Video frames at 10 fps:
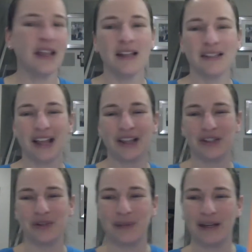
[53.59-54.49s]

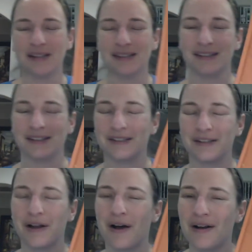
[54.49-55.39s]
Teletubbies. This is
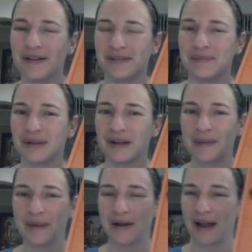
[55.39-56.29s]
an awesome book
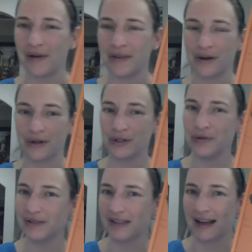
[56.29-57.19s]
about how there are two
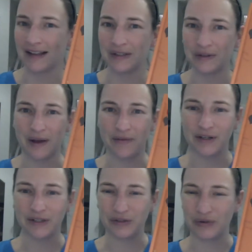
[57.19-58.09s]
sides to every
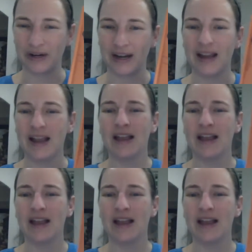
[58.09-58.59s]
story.